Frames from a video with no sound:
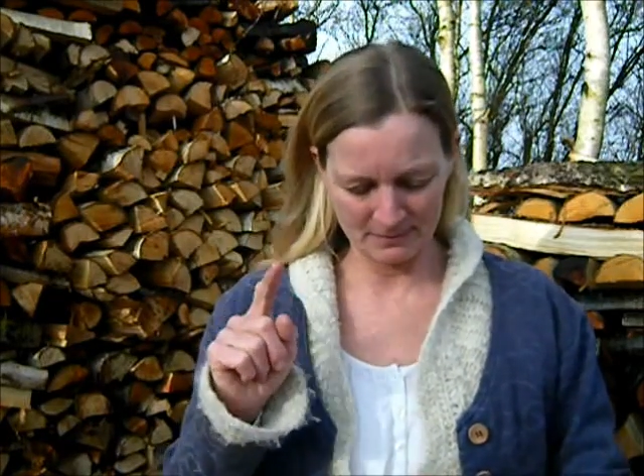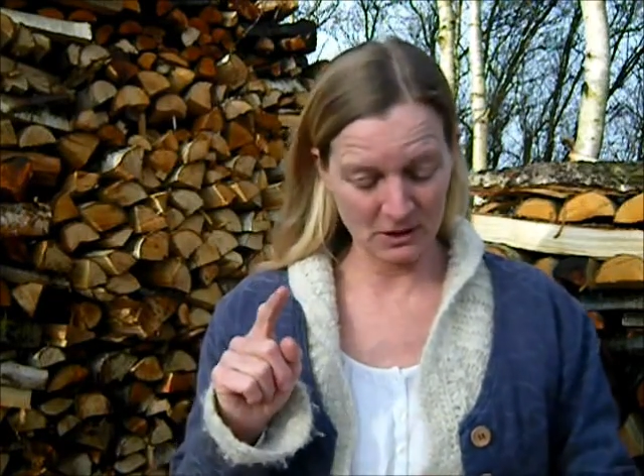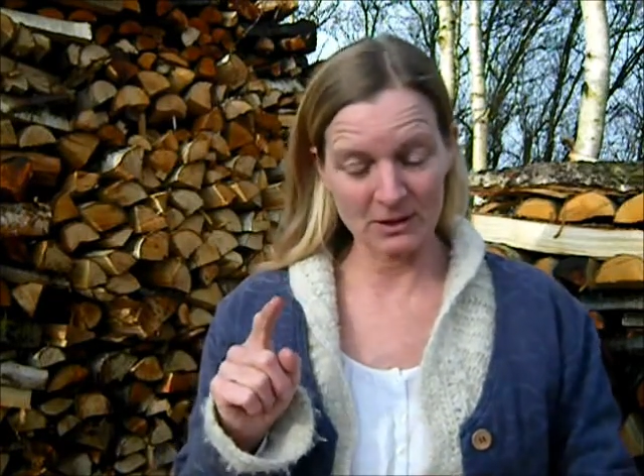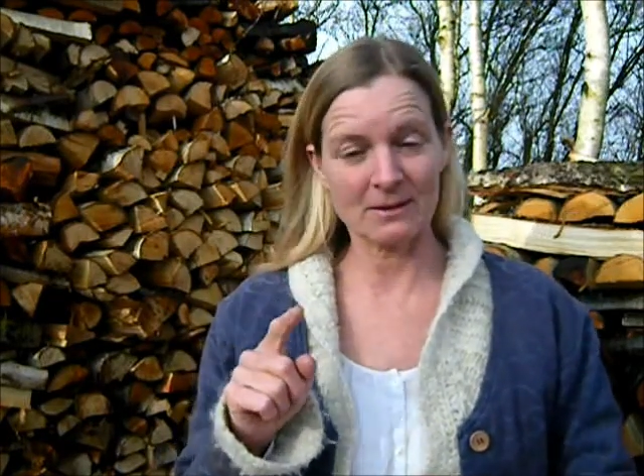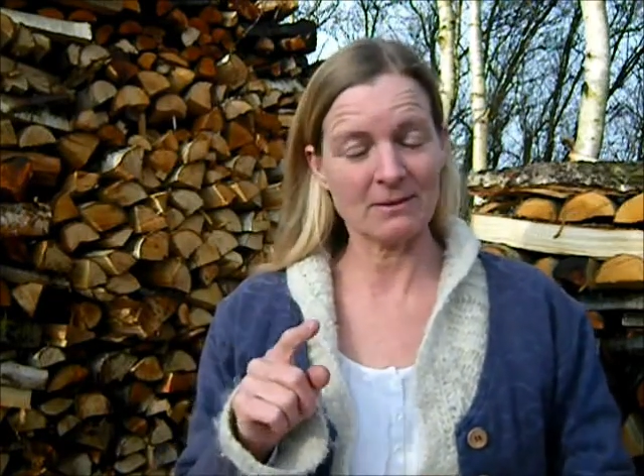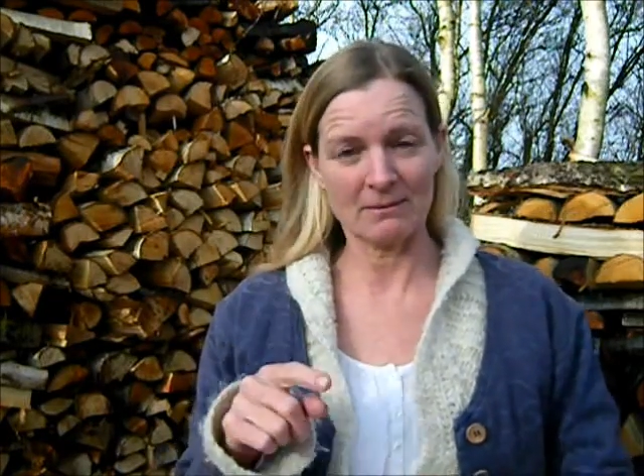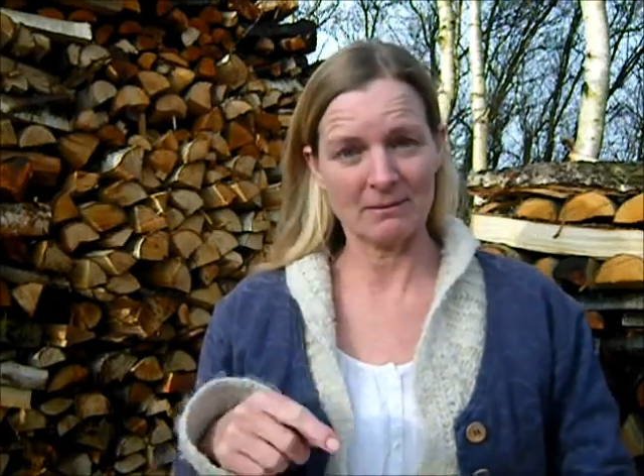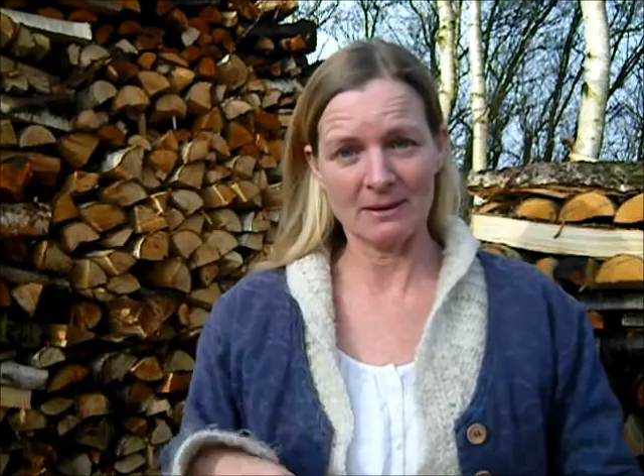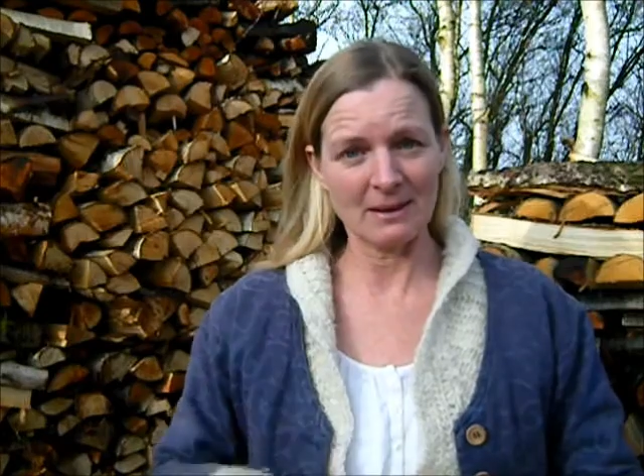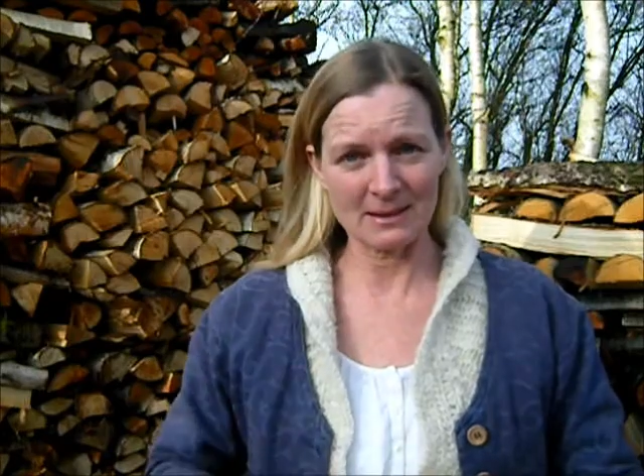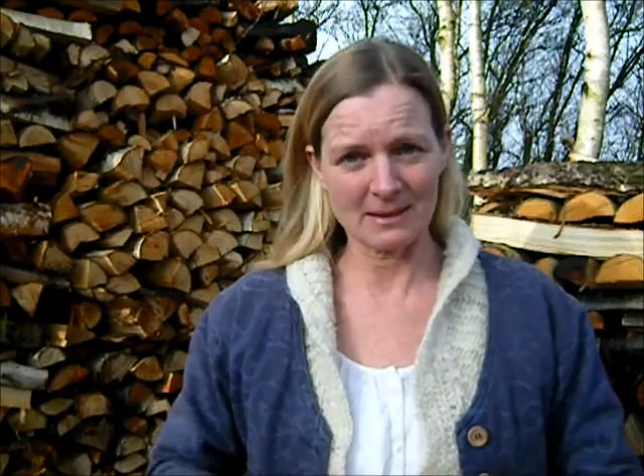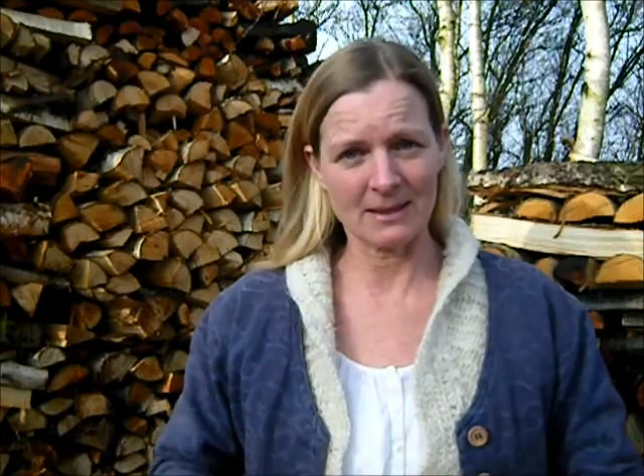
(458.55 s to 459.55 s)
just
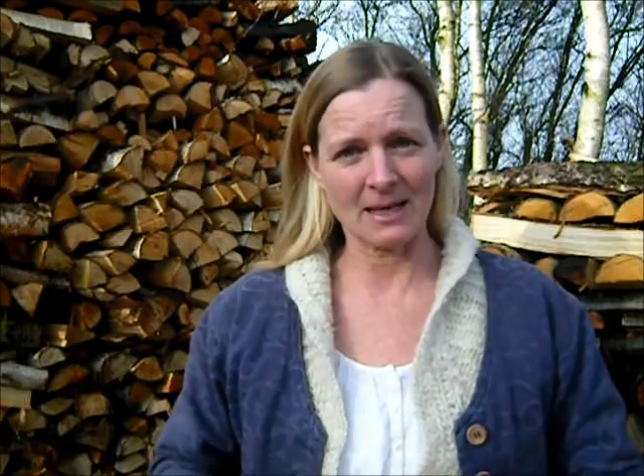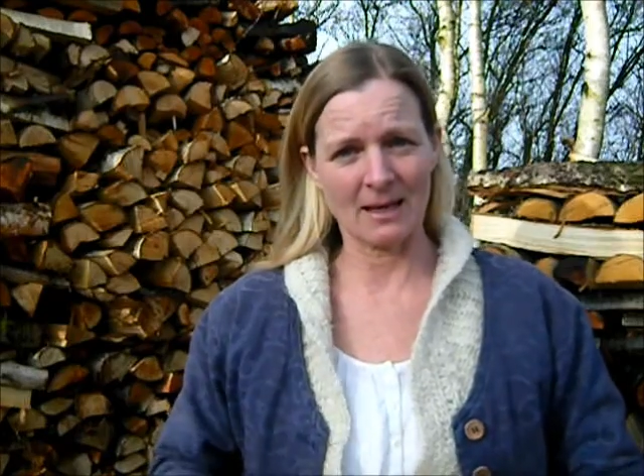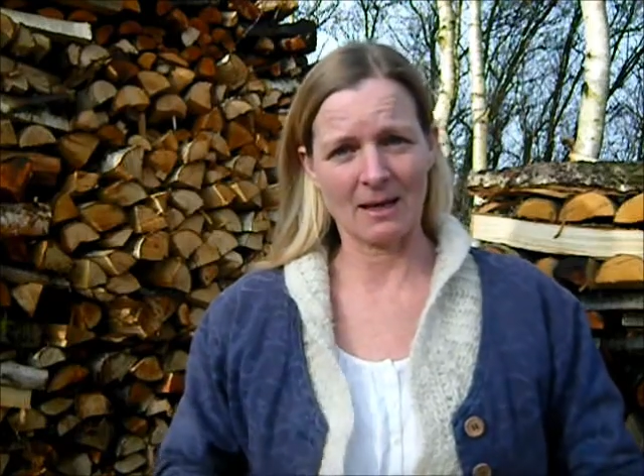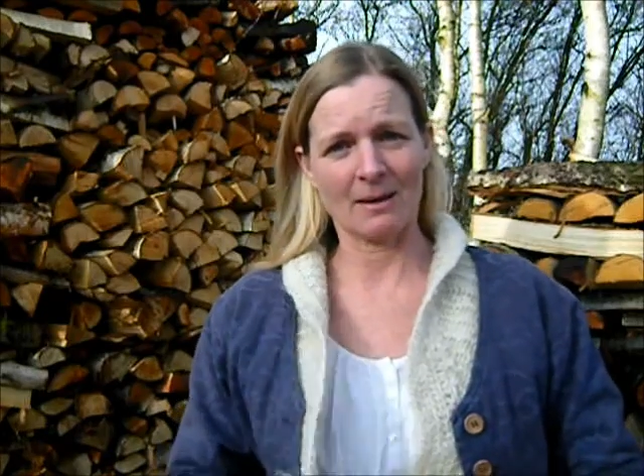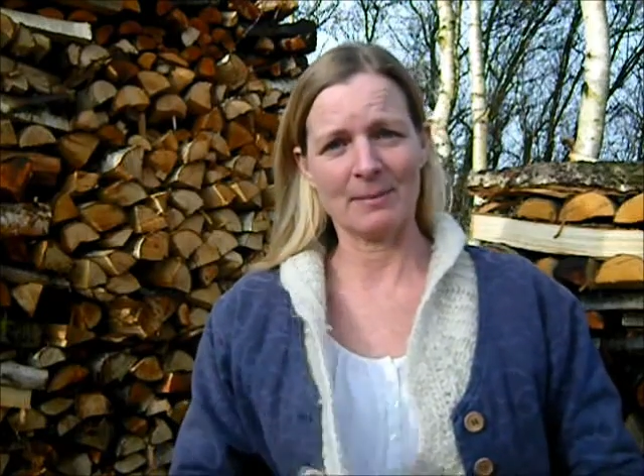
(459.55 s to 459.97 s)
yesterday.